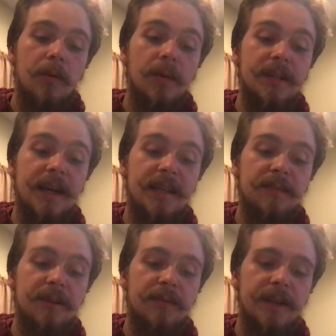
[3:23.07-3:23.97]
Which has
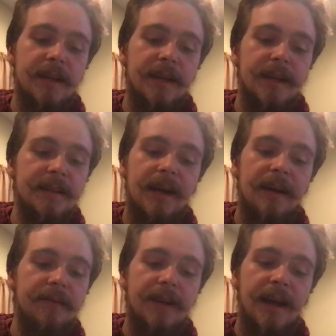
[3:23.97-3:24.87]
been really nice. I
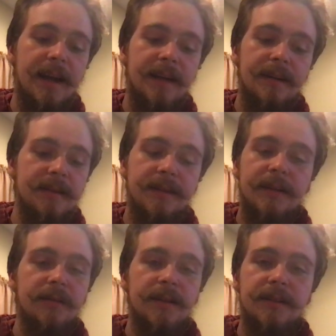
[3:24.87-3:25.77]
haven't had a
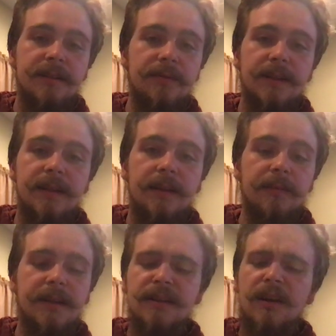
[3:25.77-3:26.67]
single issue with it,
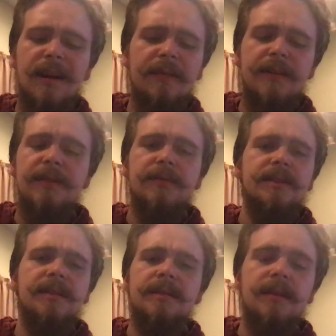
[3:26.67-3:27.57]
because all I have to do
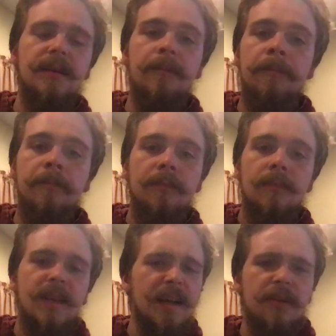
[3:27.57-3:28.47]
is just
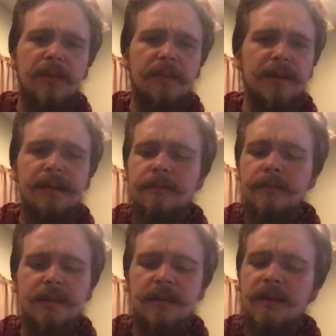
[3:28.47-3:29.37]
like grip it
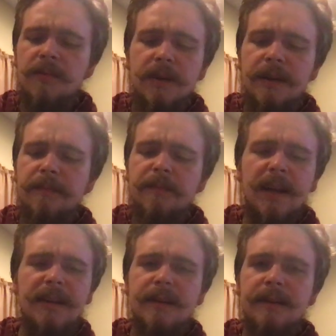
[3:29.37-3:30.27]
a certain way,
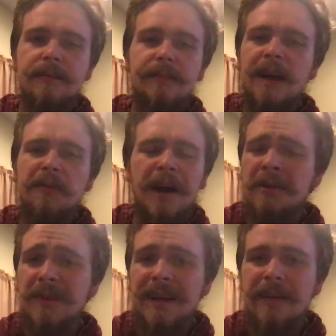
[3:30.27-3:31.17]
and I
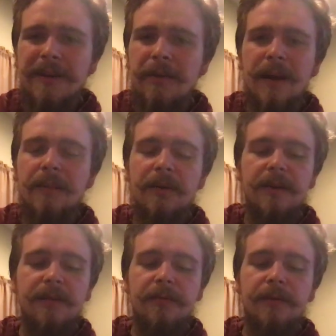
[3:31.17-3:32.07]
don't really have to go out of my
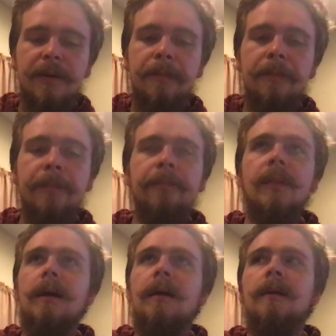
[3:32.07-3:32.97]
way for it.
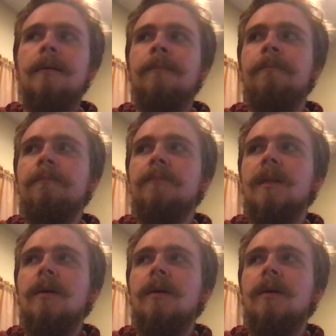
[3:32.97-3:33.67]
One